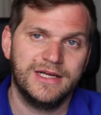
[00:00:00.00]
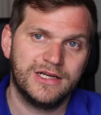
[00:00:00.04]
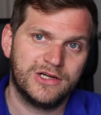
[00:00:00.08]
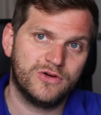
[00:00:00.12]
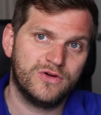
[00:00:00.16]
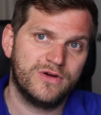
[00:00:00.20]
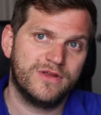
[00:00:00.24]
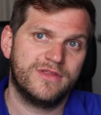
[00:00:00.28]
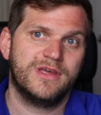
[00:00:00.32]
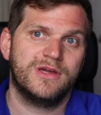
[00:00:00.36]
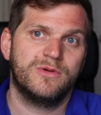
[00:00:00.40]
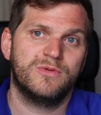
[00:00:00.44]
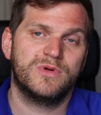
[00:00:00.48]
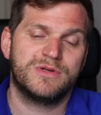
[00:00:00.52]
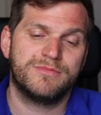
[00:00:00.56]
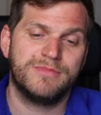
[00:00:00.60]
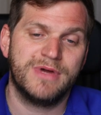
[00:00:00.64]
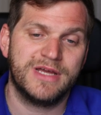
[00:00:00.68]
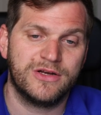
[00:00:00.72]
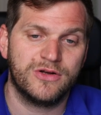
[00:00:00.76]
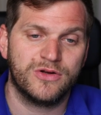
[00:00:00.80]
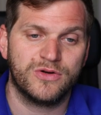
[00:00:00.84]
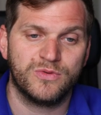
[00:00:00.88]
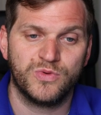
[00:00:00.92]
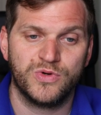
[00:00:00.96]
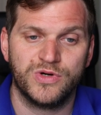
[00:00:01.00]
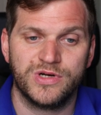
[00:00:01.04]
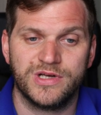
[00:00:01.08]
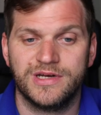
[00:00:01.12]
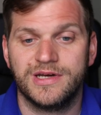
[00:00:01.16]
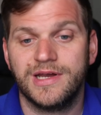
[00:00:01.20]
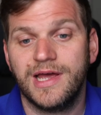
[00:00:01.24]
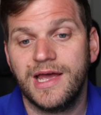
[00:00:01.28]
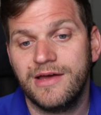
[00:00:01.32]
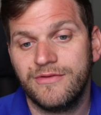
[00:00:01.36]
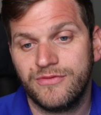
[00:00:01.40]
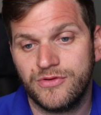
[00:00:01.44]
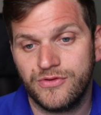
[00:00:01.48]
The only thing what might not work
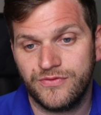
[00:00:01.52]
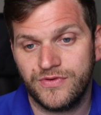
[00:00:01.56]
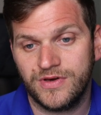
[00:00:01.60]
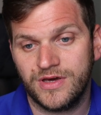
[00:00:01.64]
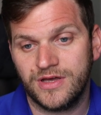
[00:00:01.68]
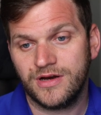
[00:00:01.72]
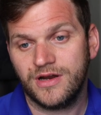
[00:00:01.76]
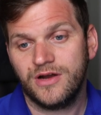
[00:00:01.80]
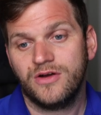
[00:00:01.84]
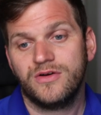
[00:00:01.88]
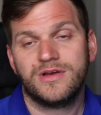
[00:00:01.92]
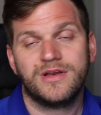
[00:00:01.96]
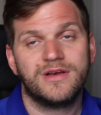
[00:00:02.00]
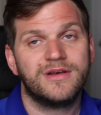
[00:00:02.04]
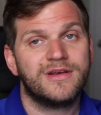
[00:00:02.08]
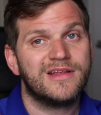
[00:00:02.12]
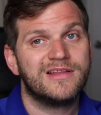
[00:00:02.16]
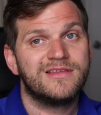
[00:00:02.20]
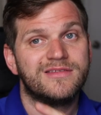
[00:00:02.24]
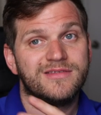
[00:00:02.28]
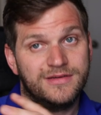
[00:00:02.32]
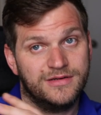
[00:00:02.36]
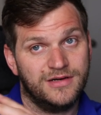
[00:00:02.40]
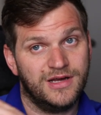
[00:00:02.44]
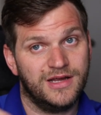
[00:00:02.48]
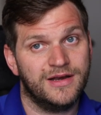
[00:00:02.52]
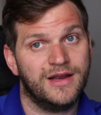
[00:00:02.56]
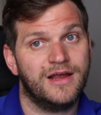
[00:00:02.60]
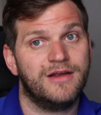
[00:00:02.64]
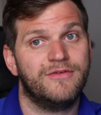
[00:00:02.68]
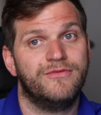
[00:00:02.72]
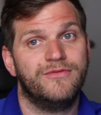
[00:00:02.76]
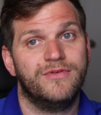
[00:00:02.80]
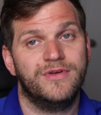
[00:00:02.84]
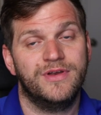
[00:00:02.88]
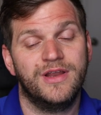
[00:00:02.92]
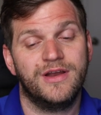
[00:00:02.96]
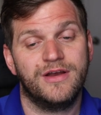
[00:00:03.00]
and I have to figure it out, and that's
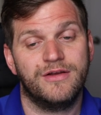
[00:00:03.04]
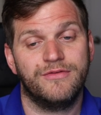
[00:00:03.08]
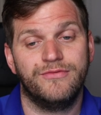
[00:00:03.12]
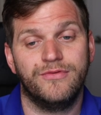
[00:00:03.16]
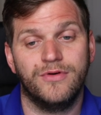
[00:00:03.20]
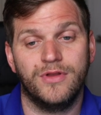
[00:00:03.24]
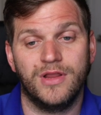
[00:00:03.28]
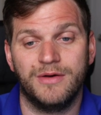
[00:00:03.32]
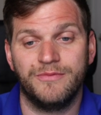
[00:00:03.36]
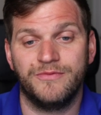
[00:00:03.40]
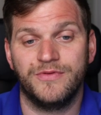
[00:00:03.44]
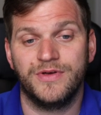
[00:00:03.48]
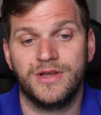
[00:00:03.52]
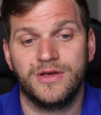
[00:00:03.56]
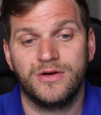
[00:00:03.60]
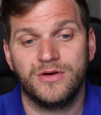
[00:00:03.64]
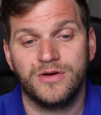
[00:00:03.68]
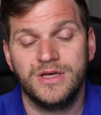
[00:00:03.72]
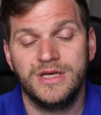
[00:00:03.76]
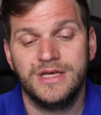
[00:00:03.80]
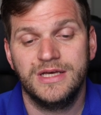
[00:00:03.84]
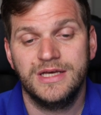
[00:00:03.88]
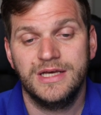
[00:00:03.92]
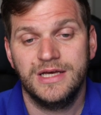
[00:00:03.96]
enough, another follow-up video